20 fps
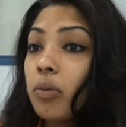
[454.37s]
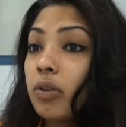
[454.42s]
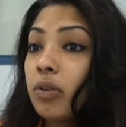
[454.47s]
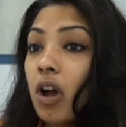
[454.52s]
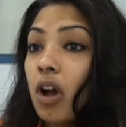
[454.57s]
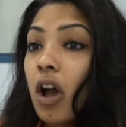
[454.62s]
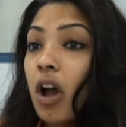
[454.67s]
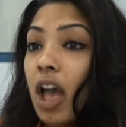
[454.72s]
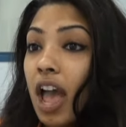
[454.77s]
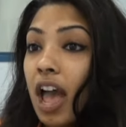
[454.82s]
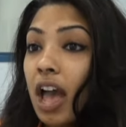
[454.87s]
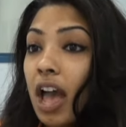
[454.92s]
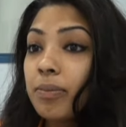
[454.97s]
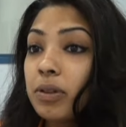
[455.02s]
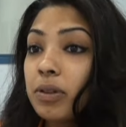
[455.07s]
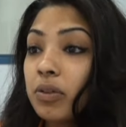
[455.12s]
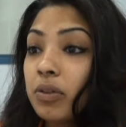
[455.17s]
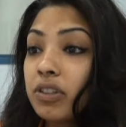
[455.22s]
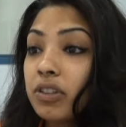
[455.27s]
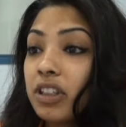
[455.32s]
were not
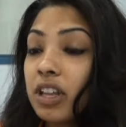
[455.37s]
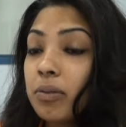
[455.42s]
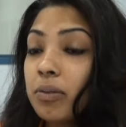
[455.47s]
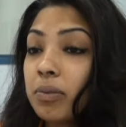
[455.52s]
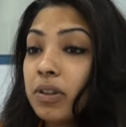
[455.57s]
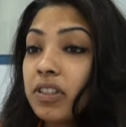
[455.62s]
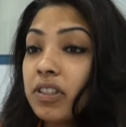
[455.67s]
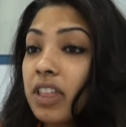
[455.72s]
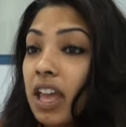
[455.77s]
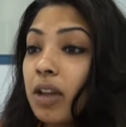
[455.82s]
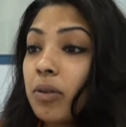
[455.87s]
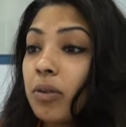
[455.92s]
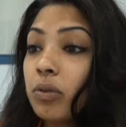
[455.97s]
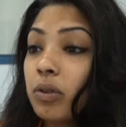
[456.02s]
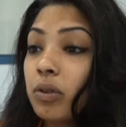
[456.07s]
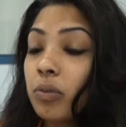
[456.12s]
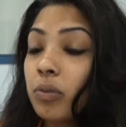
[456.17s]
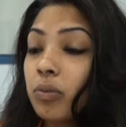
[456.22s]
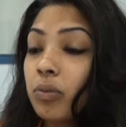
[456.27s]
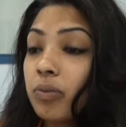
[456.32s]
happy with it, but they
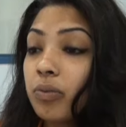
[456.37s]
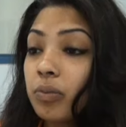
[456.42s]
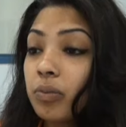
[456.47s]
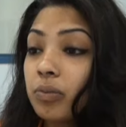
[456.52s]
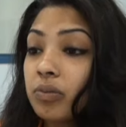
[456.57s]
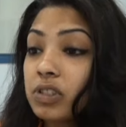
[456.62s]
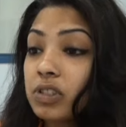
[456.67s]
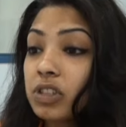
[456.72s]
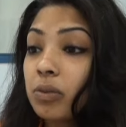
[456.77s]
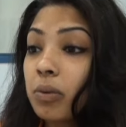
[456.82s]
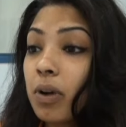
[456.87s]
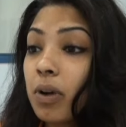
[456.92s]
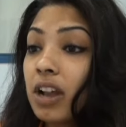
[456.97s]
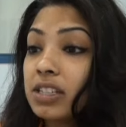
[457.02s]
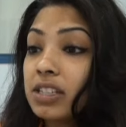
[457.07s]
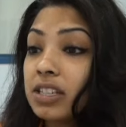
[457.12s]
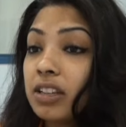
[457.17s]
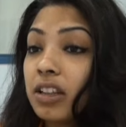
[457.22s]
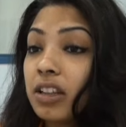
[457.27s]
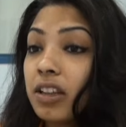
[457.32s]
were
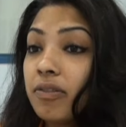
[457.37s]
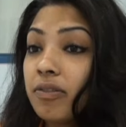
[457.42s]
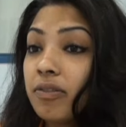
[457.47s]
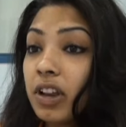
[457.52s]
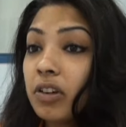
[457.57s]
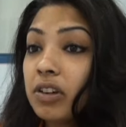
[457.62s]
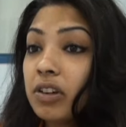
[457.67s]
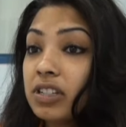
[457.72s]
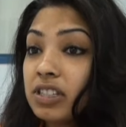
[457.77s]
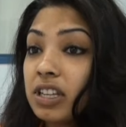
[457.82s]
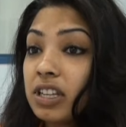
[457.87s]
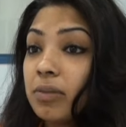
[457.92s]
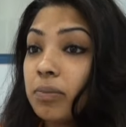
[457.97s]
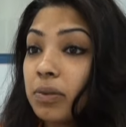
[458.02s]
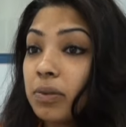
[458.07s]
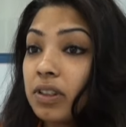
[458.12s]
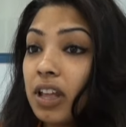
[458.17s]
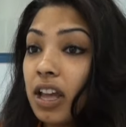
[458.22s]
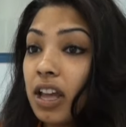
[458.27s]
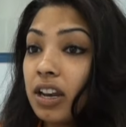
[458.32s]
surprisingly very
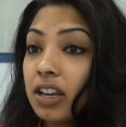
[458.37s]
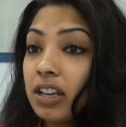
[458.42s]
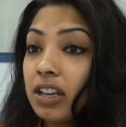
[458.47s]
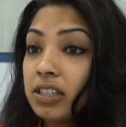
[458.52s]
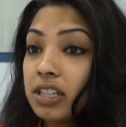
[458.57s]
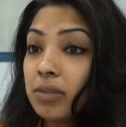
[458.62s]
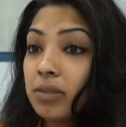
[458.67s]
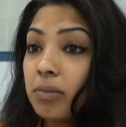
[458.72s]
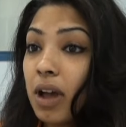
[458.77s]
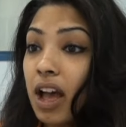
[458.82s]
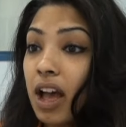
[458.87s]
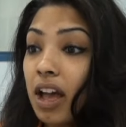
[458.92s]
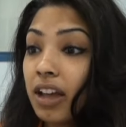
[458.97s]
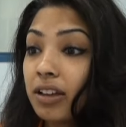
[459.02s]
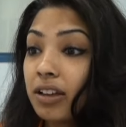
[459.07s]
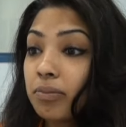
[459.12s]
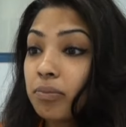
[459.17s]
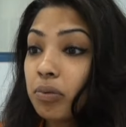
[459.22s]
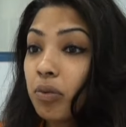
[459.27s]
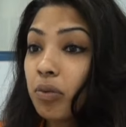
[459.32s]
sympathetic to
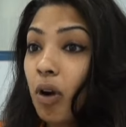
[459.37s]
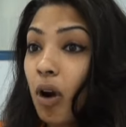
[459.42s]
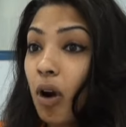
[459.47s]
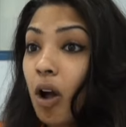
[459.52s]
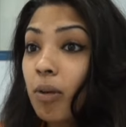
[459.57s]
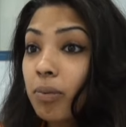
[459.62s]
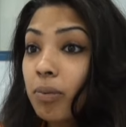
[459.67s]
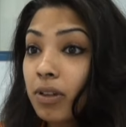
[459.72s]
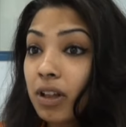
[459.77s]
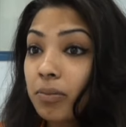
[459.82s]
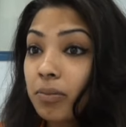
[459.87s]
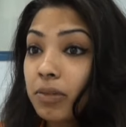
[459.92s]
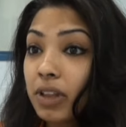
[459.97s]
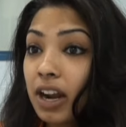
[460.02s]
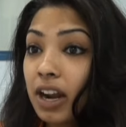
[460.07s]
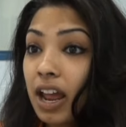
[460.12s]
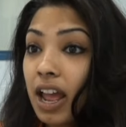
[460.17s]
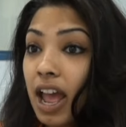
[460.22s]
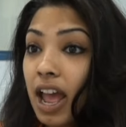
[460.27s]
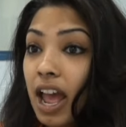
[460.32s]
my problem
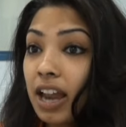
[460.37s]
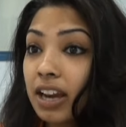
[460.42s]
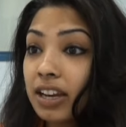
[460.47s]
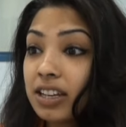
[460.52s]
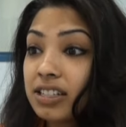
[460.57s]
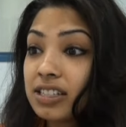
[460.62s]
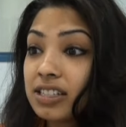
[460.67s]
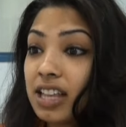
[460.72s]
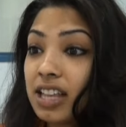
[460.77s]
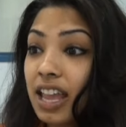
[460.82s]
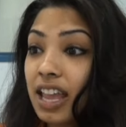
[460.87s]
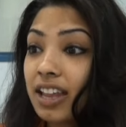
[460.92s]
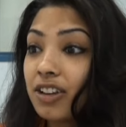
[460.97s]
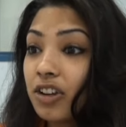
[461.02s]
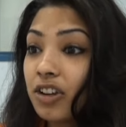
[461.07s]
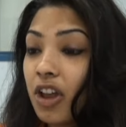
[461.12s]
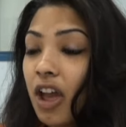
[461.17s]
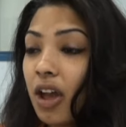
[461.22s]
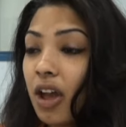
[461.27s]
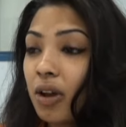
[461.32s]
that I had, because they
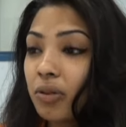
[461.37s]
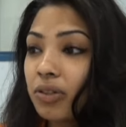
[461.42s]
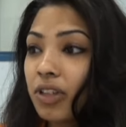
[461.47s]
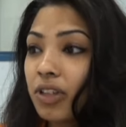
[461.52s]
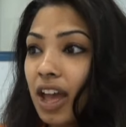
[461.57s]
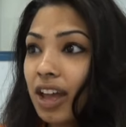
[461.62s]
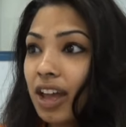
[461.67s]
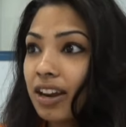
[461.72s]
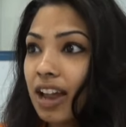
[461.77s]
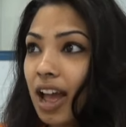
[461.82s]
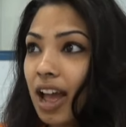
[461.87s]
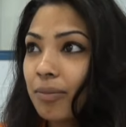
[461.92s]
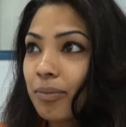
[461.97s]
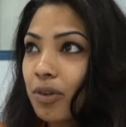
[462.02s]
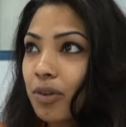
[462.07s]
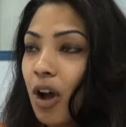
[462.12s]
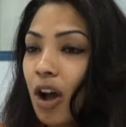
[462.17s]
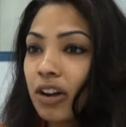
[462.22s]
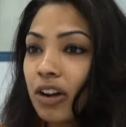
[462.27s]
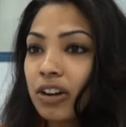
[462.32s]
know that
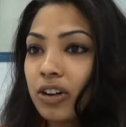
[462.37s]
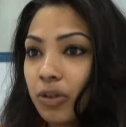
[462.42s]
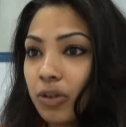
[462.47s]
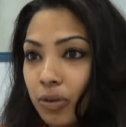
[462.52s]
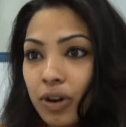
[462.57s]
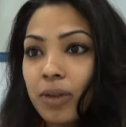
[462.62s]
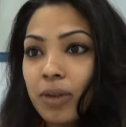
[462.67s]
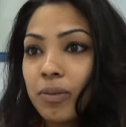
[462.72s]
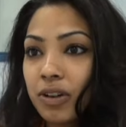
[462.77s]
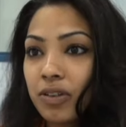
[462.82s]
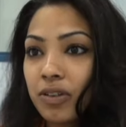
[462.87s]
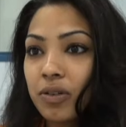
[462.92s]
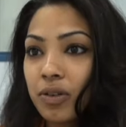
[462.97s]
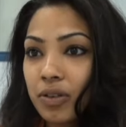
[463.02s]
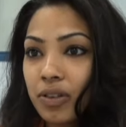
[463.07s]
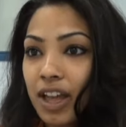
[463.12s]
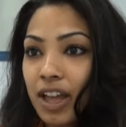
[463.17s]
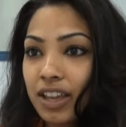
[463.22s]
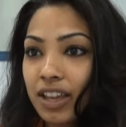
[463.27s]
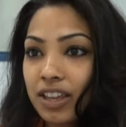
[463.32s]
I'm not a
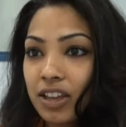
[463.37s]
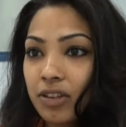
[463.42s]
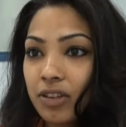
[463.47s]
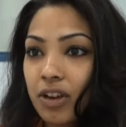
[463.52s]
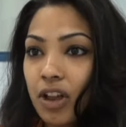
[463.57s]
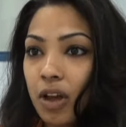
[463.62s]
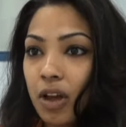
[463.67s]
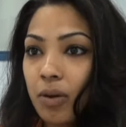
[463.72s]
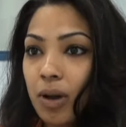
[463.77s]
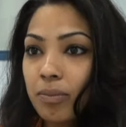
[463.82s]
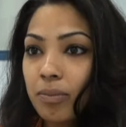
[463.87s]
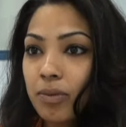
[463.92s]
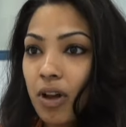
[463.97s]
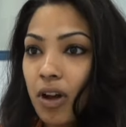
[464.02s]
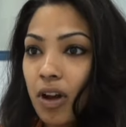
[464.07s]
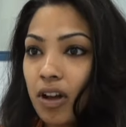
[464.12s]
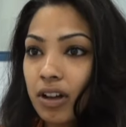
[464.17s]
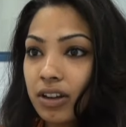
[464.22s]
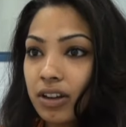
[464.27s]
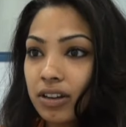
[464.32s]
criminal. Like, you know, I'm
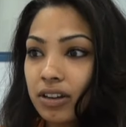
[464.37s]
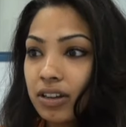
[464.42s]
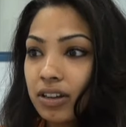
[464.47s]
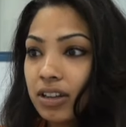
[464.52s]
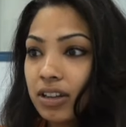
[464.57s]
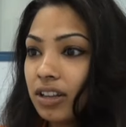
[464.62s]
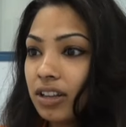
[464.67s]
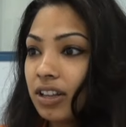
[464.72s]
not